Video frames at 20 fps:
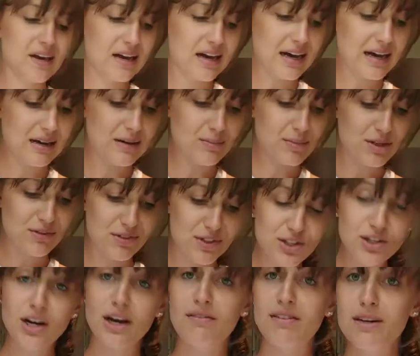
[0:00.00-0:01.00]
But if
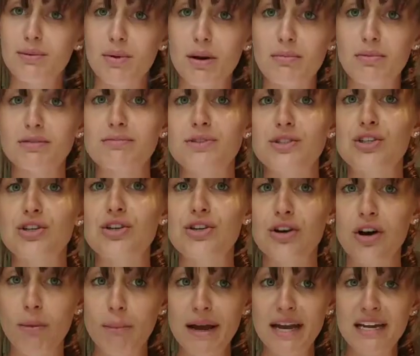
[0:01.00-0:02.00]
you do have any problems, you can
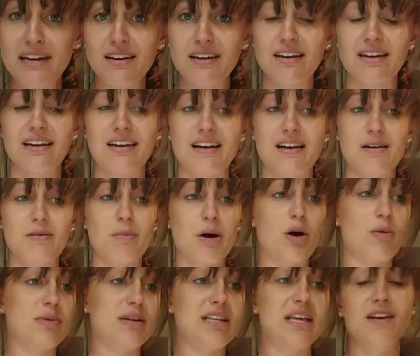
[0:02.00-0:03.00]
comment.
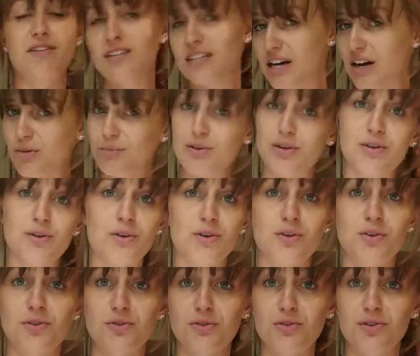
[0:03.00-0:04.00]
I'll be there to help
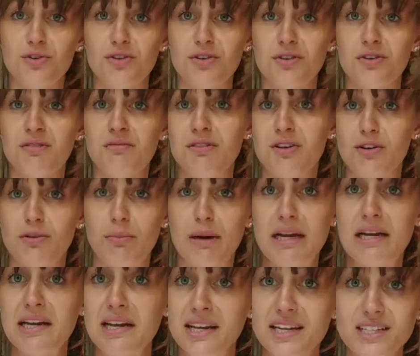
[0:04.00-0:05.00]
you through your
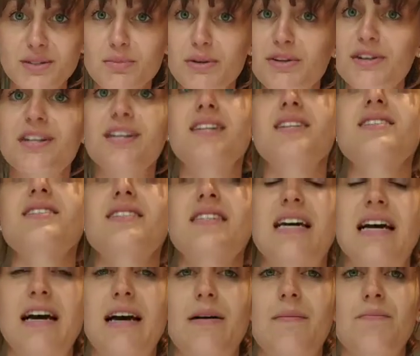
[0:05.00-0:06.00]
baking experience.
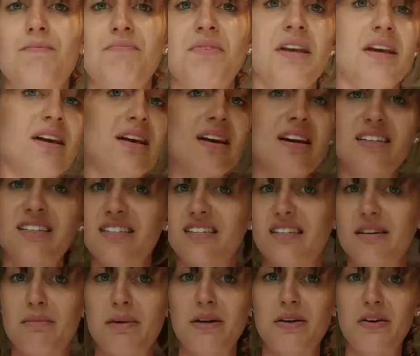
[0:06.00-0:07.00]

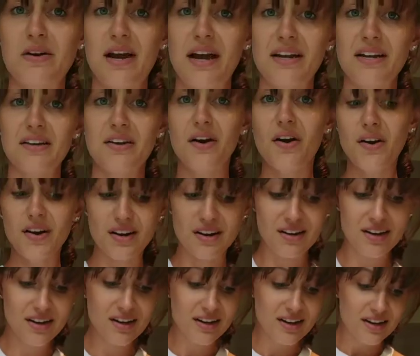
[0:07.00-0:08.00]
Just let me know how you go.
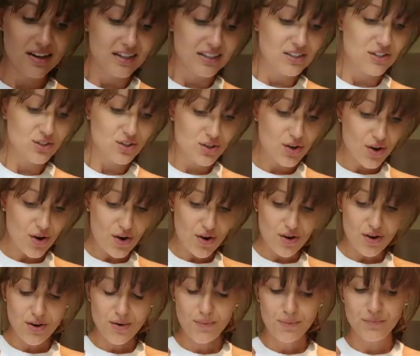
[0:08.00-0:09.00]
So
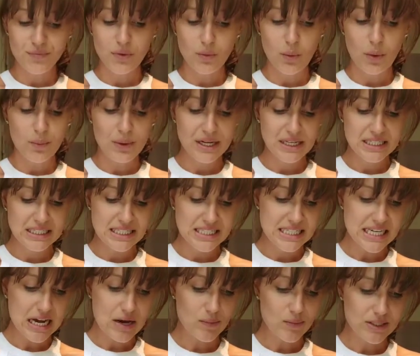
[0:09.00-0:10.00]
what we're going to
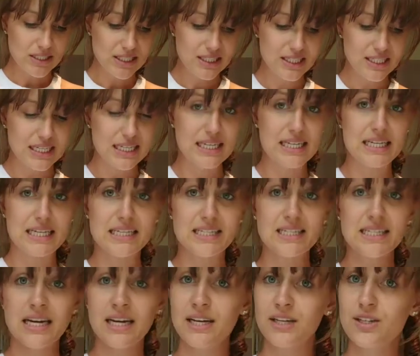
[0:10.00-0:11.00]
start with is
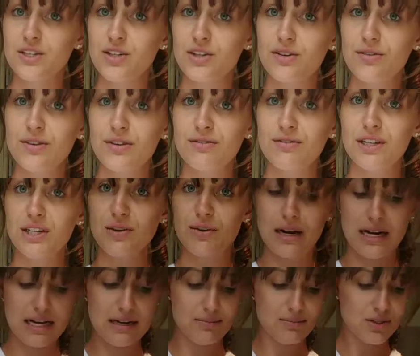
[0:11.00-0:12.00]
250
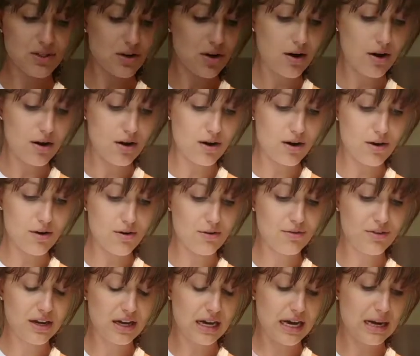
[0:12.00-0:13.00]
grams
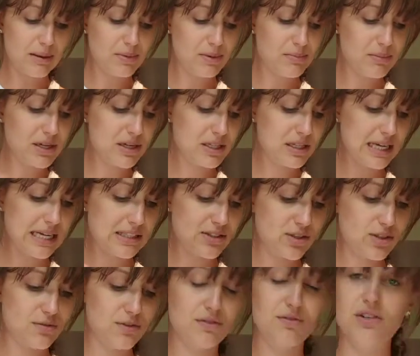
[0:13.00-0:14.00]
of almond meal and
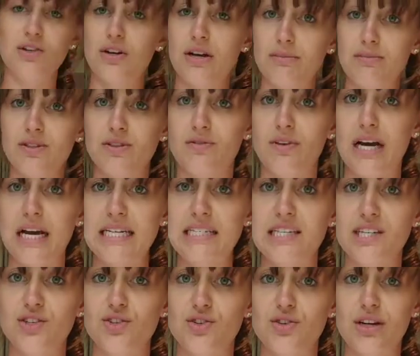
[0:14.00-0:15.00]
250 grams of
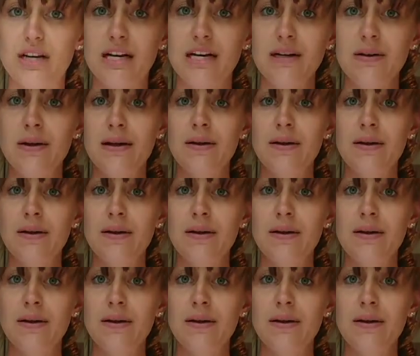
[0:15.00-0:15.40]
icing sugar.